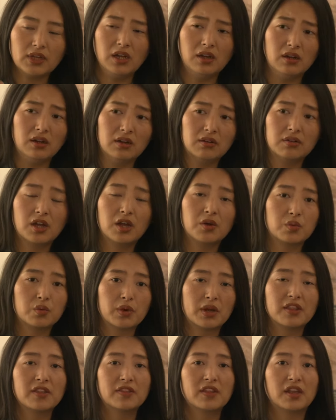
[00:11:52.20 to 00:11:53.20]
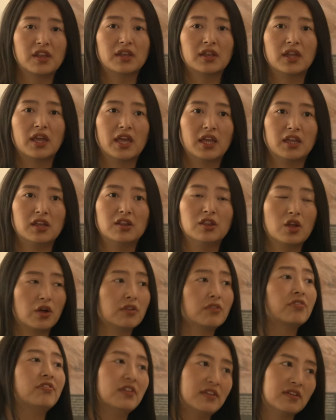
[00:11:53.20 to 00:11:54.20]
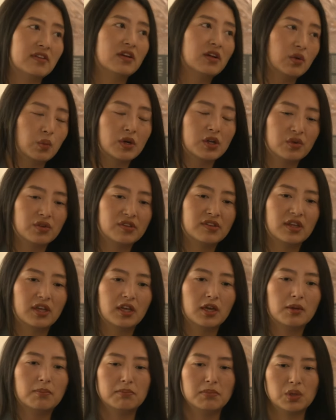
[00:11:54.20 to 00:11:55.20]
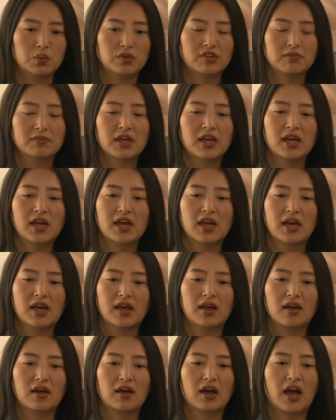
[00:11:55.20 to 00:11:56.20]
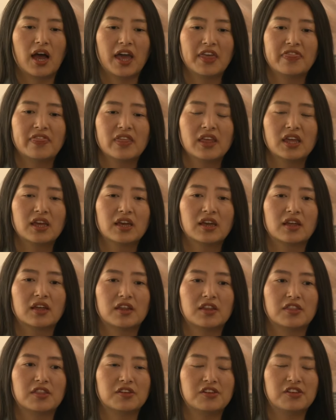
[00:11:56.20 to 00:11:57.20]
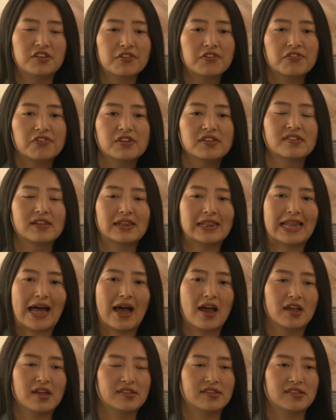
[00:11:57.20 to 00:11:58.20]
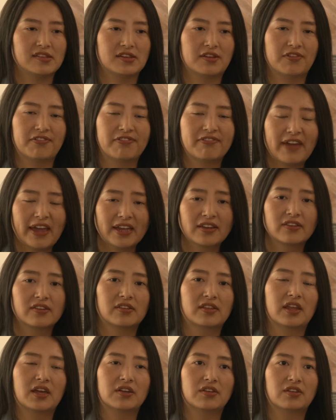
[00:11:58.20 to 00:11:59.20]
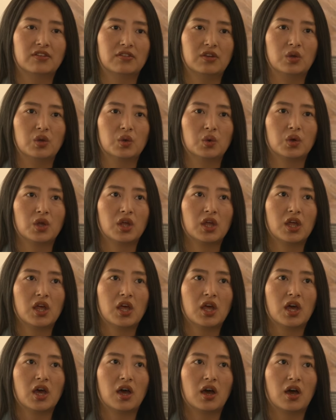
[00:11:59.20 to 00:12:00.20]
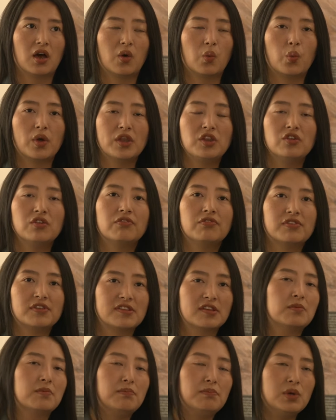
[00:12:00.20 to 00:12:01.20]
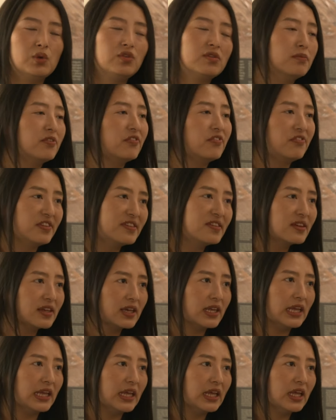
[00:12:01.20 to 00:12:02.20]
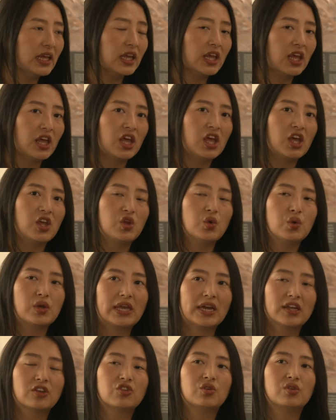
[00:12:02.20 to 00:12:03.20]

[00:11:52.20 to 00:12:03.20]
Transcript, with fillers: uh, uh, rather than a non-physical, what do you say, a museum. Uh, I think the difference lies in the fact that, you know, uh, when you visit museum physically, you get